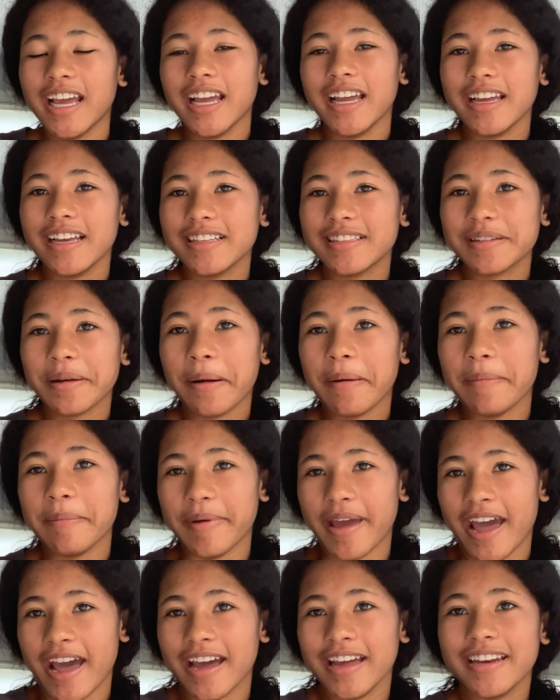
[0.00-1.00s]
It's not
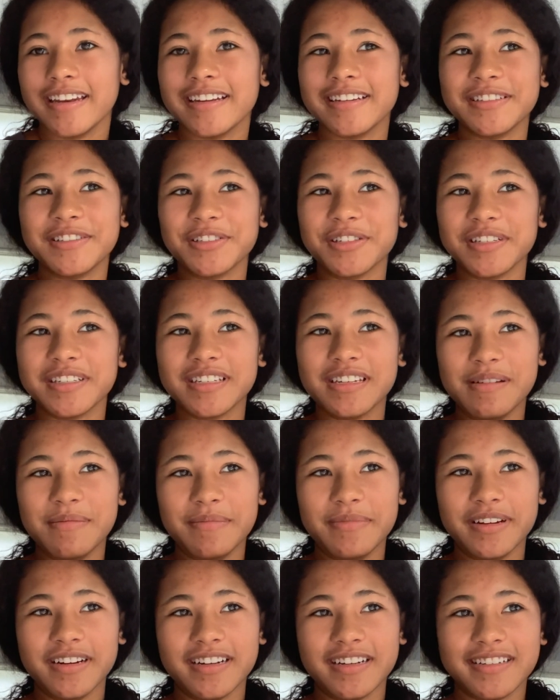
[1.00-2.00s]
bad, it's just
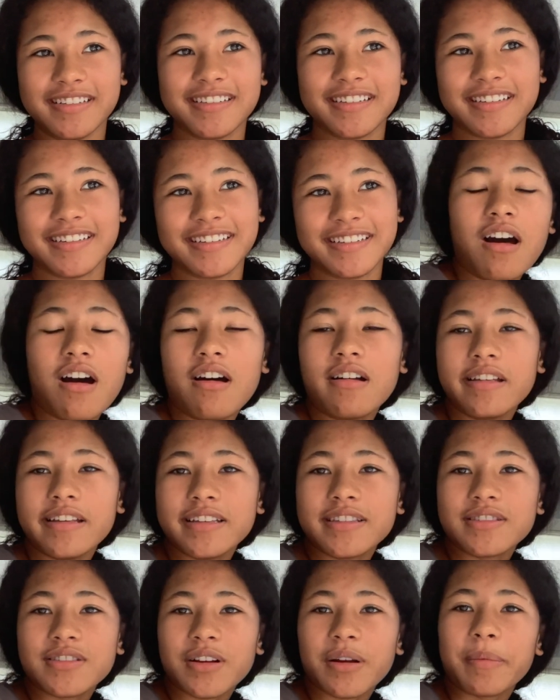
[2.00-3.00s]
embarrassing. I'll
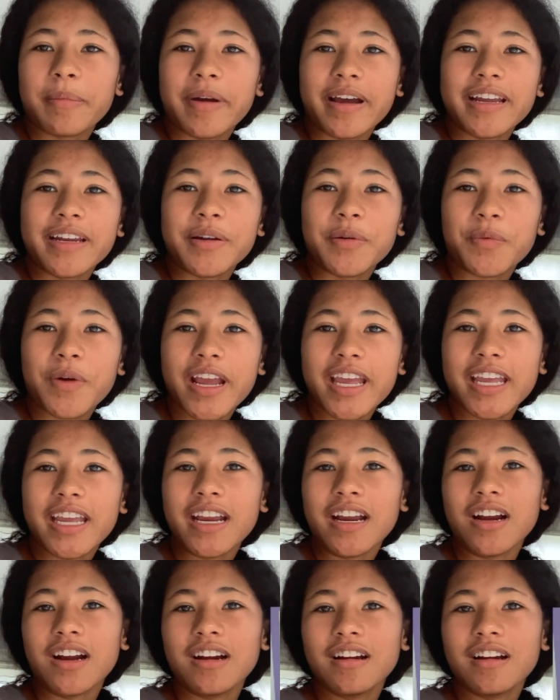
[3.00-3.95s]
insert mine right here.